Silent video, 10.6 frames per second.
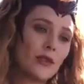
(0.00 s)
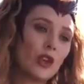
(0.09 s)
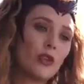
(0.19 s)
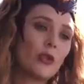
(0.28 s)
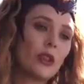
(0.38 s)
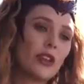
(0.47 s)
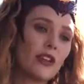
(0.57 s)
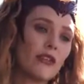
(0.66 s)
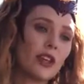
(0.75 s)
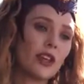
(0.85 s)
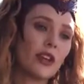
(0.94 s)
has gone
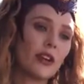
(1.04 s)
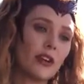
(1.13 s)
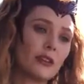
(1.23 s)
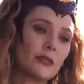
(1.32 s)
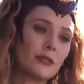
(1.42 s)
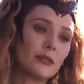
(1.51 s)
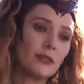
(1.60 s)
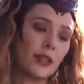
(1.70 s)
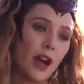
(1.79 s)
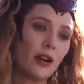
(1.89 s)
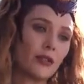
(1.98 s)
away? And
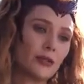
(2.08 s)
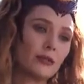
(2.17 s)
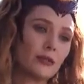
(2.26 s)
is that how